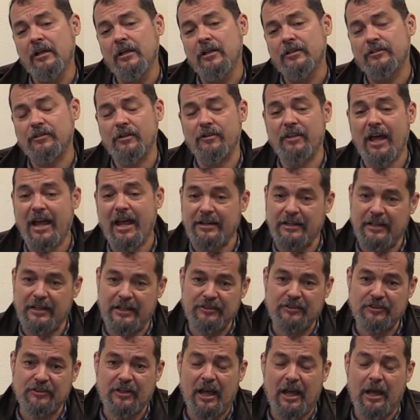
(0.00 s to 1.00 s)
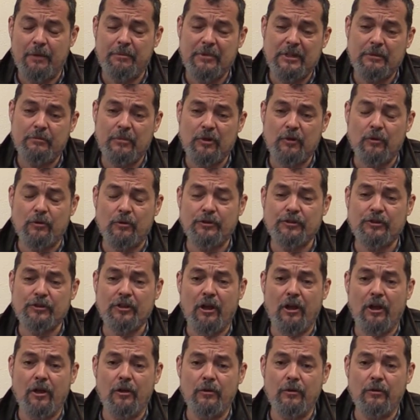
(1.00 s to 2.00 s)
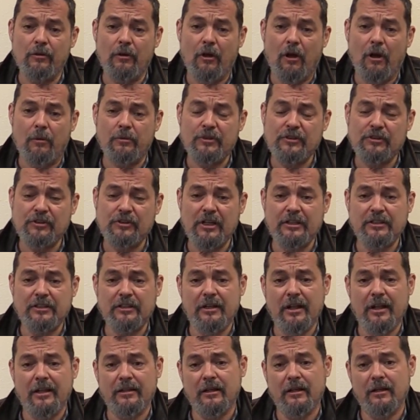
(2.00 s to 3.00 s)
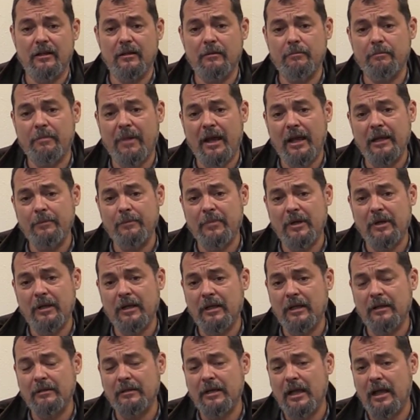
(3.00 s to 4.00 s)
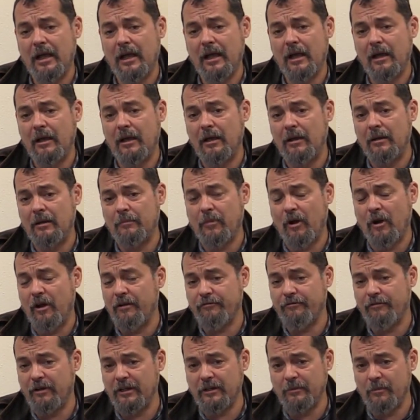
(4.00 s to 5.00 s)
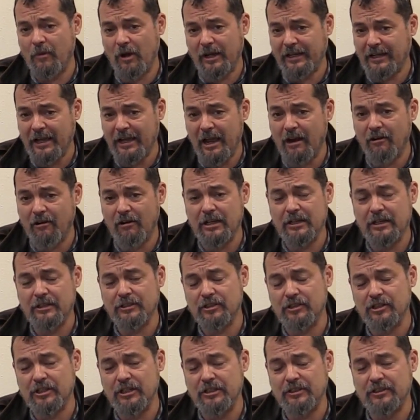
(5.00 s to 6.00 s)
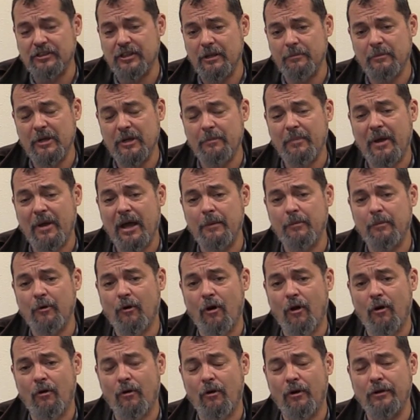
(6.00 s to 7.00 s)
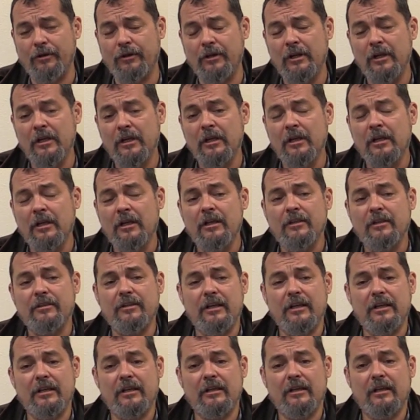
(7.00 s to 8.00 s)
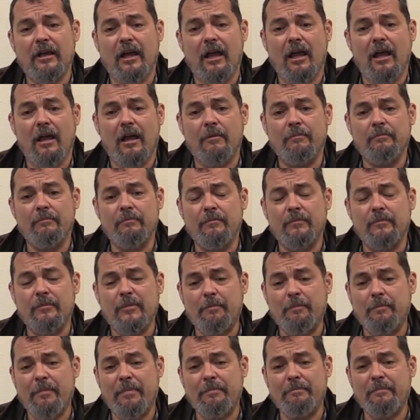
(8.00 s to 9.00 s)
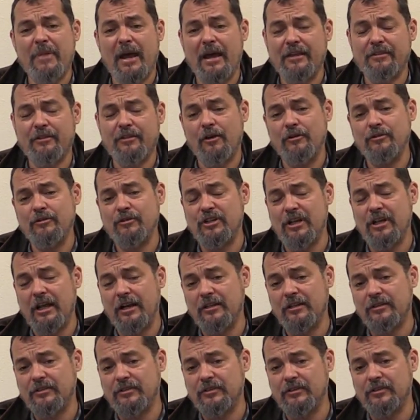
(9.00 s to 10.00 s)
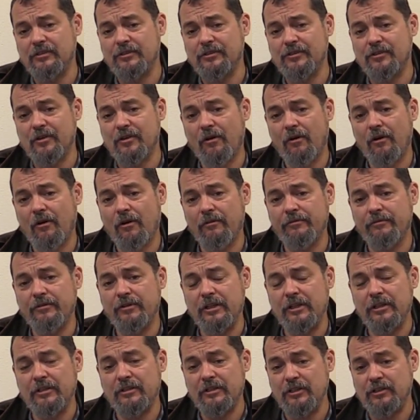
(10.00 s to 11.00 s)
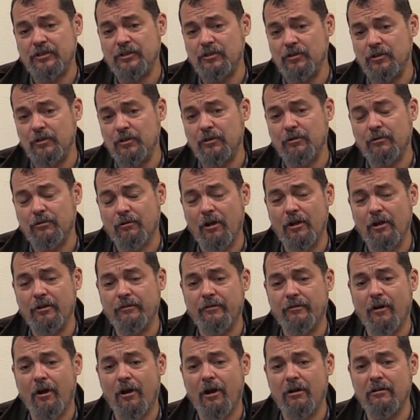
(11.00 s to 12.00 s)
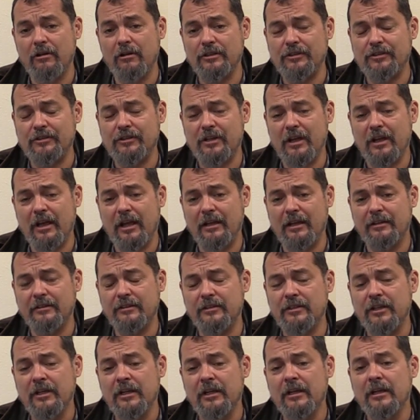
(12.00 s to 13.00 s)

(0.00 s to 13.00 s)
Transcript: So that needs to happen. But also, I was sent another paper uh, by a friend of mine, Carrie, and she sent me a paper on the um, the pathogenesis of the, this new coronavirus and